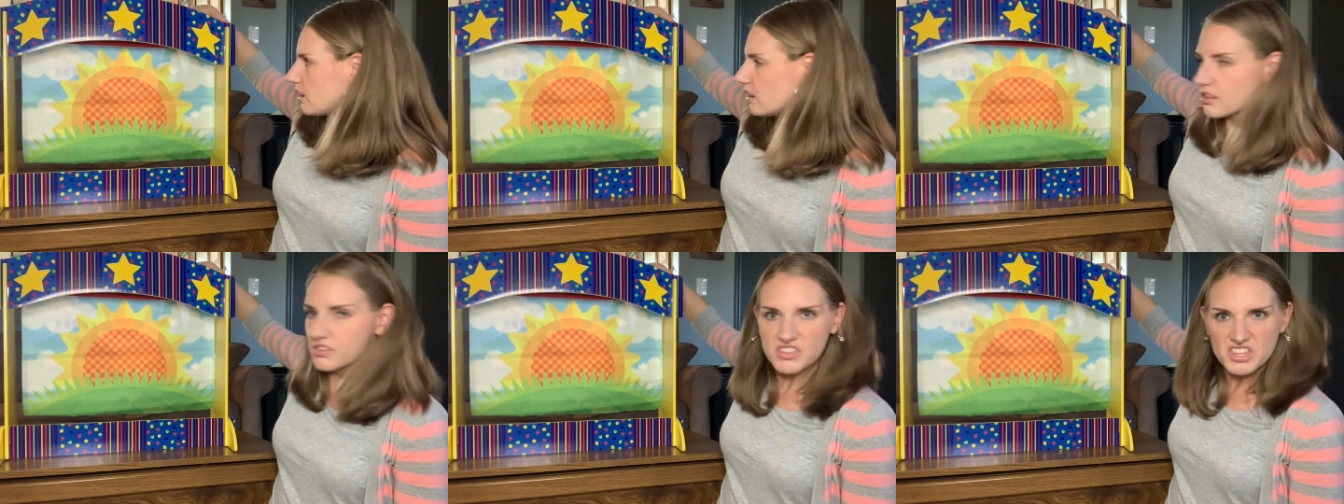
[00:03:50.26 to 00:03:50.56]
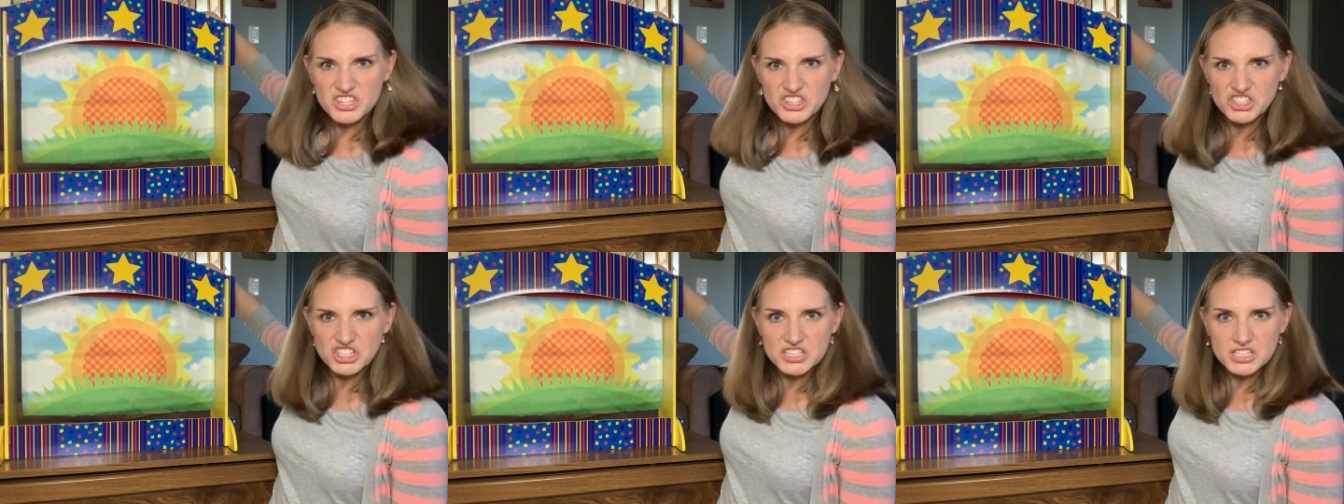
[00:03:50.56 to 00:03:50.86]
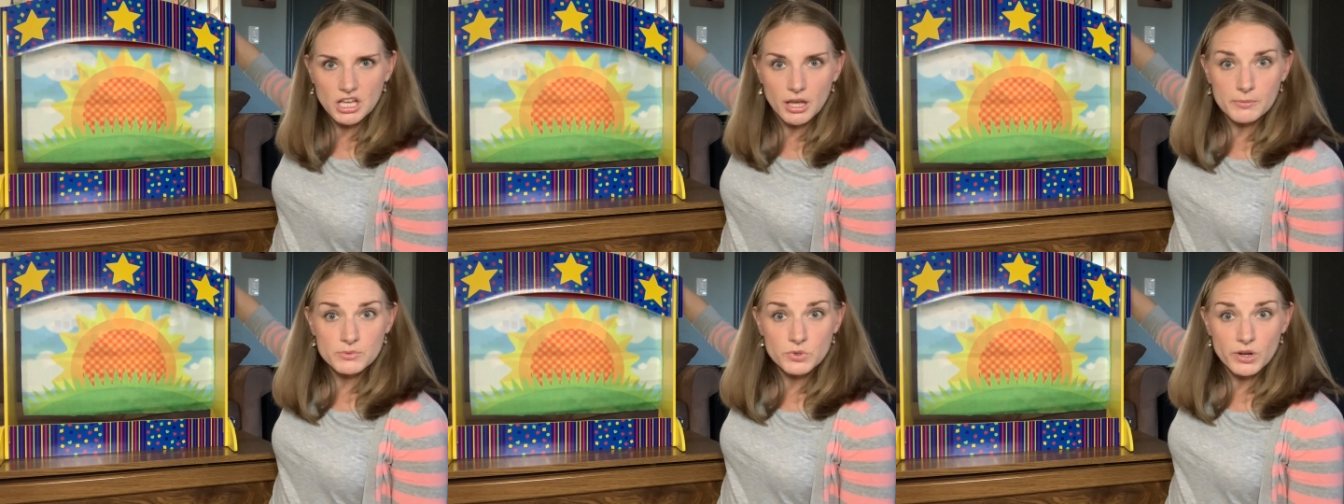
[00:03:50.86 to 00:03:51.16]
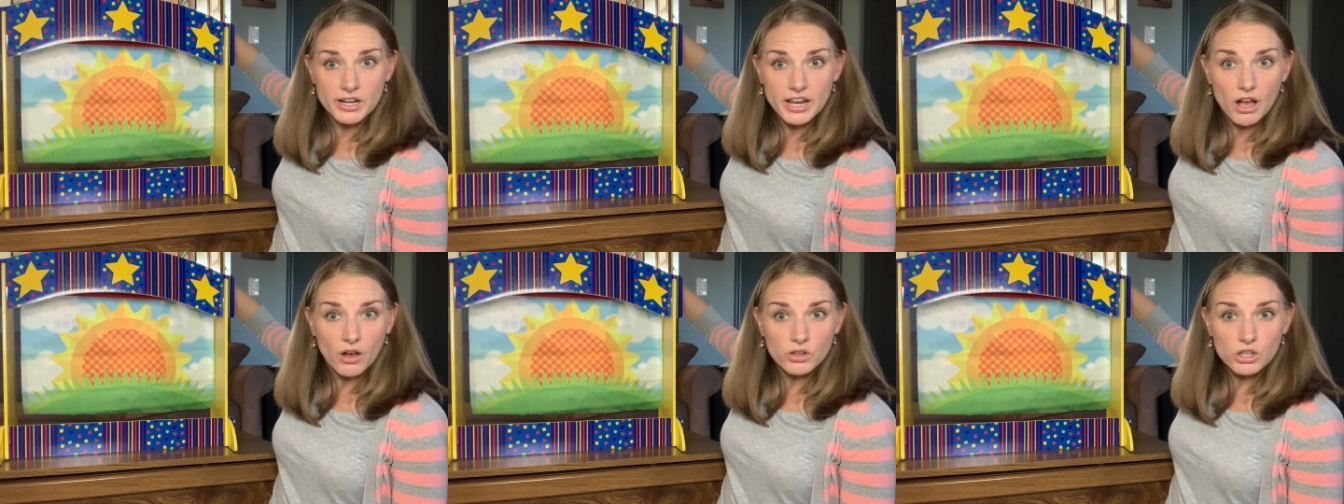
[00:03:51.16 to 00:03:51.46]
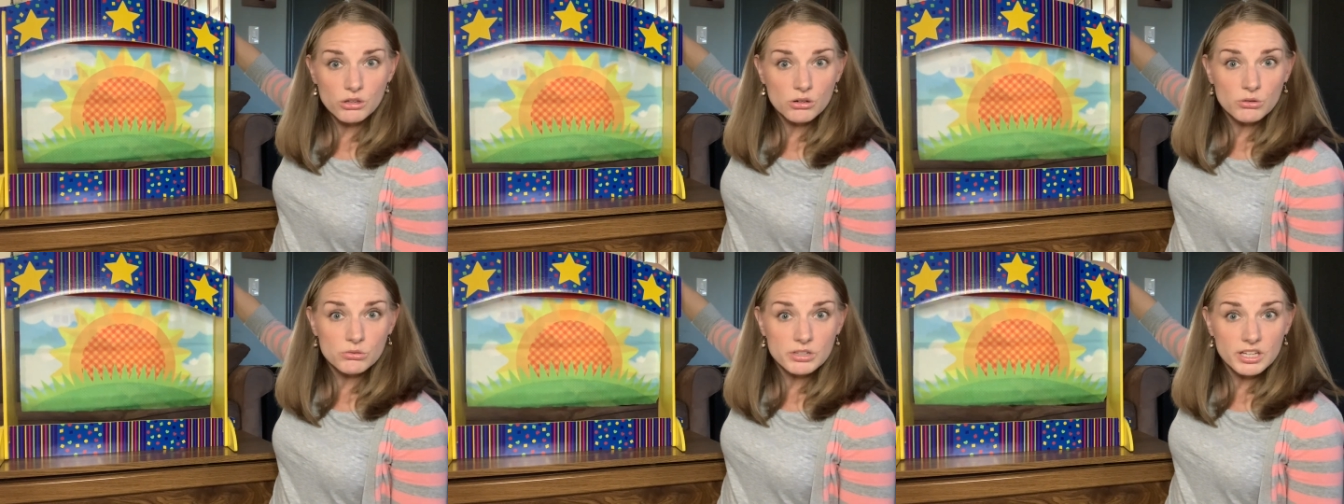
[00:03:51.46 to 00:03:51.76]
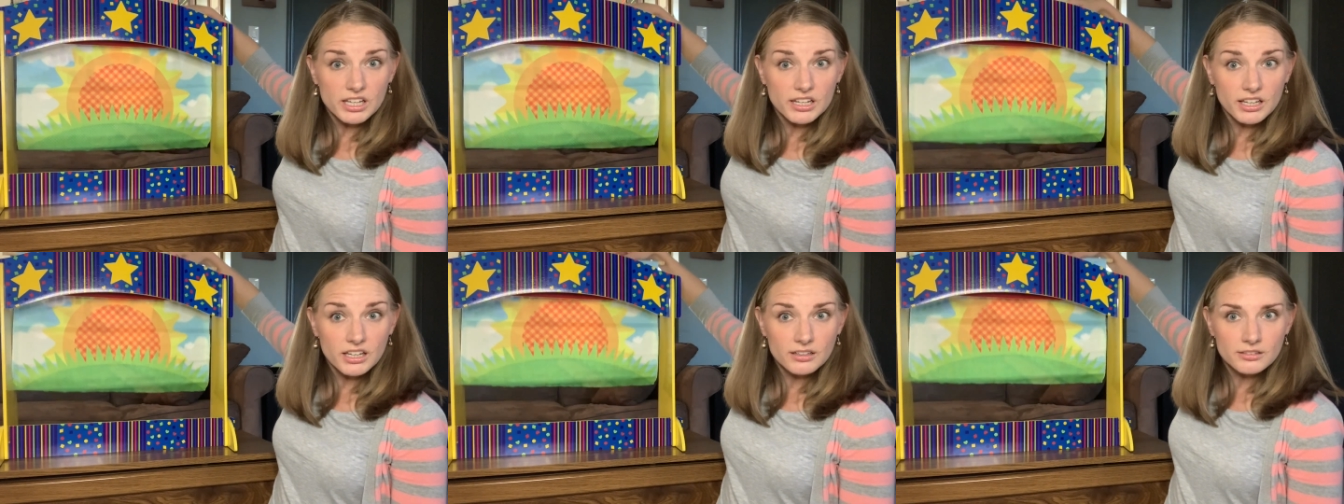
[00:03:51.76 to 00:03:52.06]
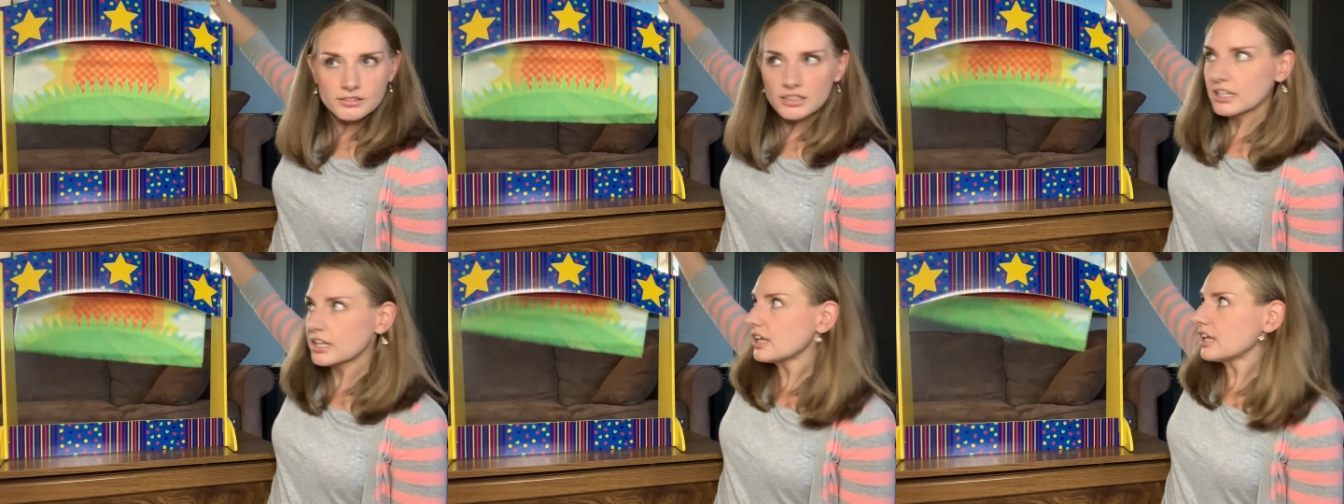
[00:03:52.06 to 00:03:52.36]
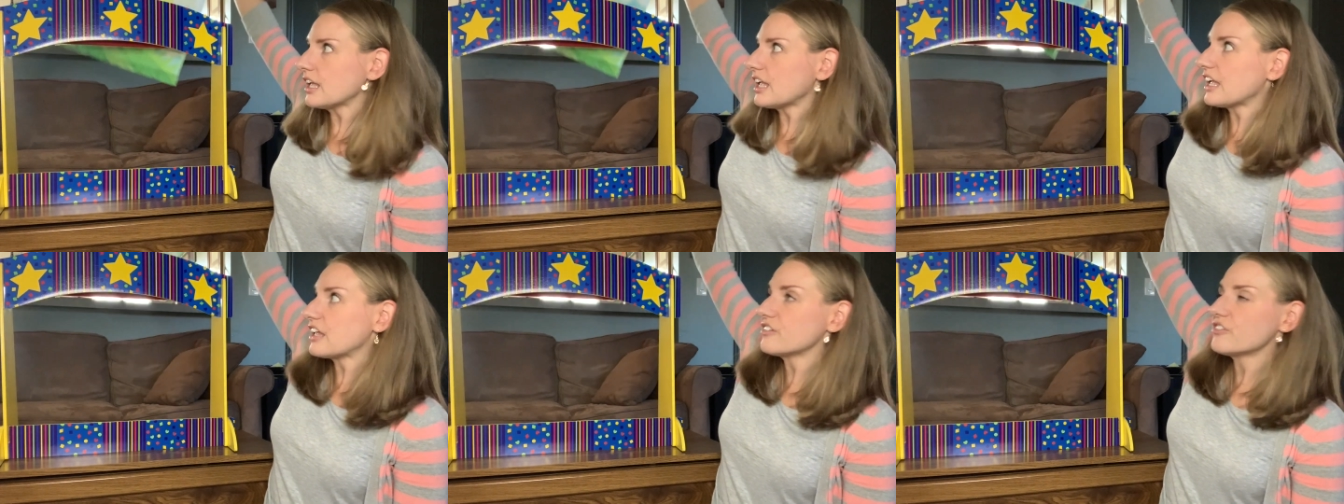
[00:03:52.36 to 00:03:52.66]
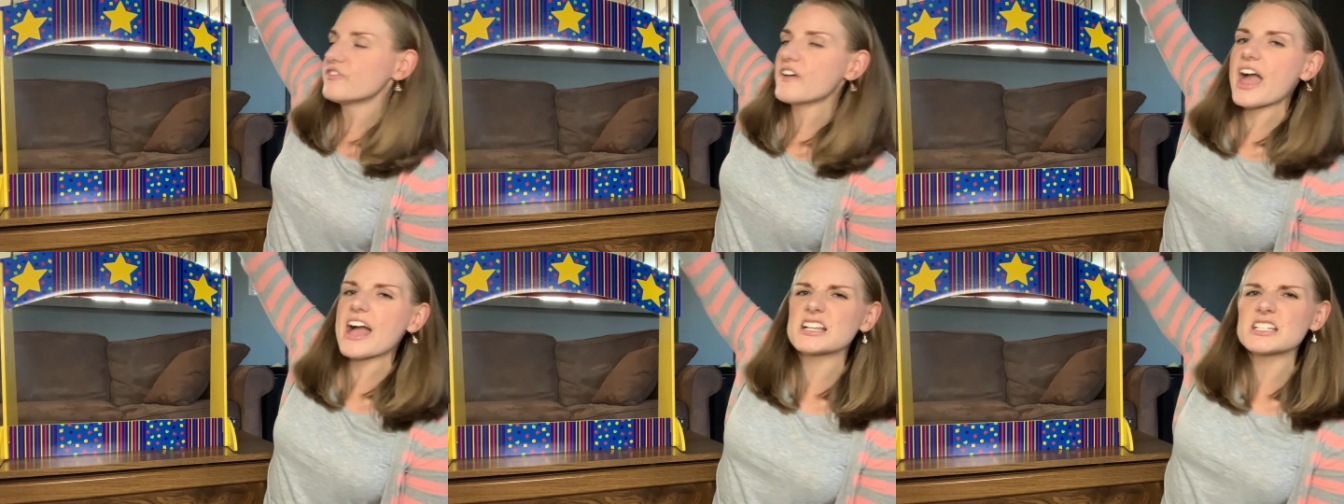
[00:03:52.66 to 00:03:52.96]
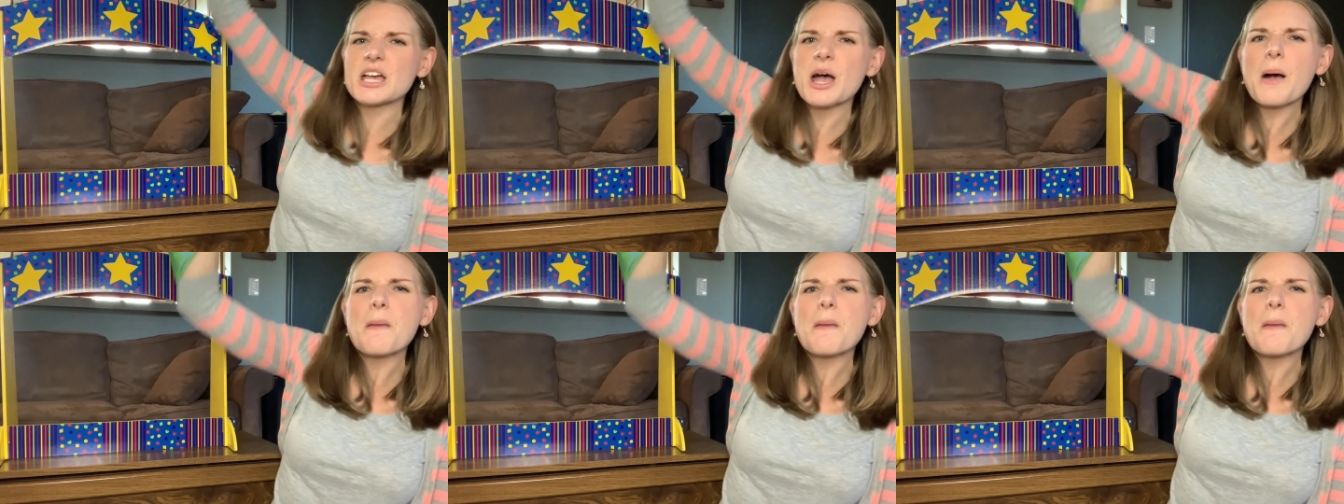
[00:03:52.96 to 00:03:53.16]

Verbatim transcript: This just comes right out. You don't need it. In fact,